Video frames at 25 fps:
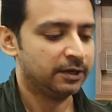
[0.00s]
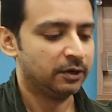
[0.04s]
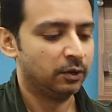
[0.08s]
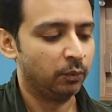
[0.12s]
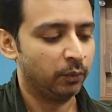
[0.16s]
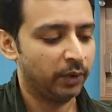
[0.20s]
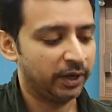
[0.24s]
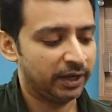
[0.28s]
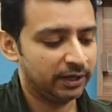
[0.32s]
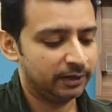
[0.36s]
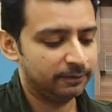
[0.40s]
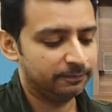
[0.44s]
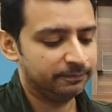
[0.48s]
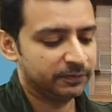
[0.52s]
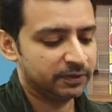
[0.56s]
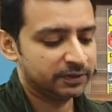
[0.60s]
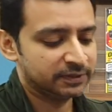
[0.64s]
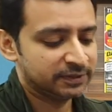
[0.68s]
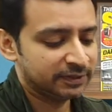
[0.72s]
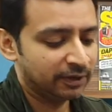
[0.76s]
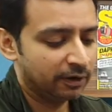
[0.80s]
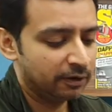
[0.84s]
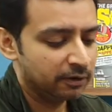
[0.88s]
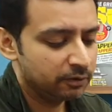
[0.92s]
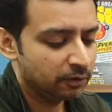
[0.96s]
Well,
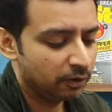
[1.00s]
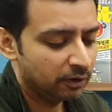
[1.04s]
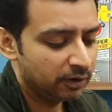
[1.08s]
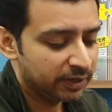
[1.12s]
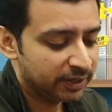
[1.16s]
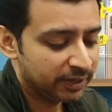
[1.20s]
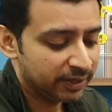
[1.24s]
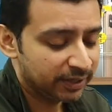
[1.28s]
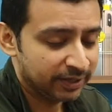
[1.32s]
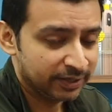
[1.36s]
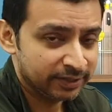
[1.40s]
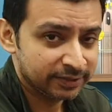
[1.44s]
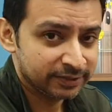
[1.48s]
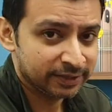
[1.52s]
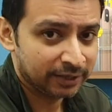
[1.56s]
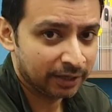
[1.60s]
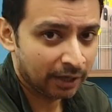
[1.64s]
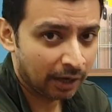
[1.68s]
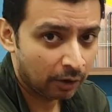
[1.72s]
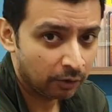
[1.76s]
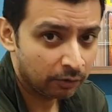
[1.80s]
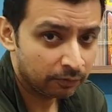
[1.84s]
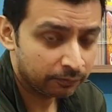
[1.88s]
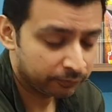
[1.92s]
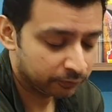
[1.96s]
sound quality is
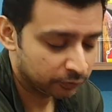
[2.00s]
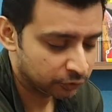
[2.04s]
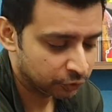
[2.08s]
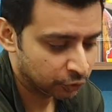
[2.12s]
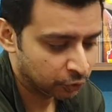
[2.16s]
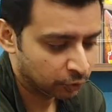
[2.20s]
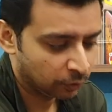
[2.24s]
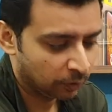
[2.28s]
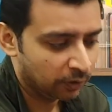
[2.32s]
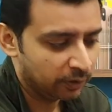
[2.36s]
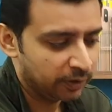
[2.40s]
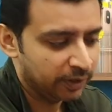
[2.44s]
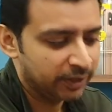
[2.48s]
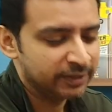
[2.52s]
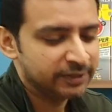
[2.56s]
loud for sure.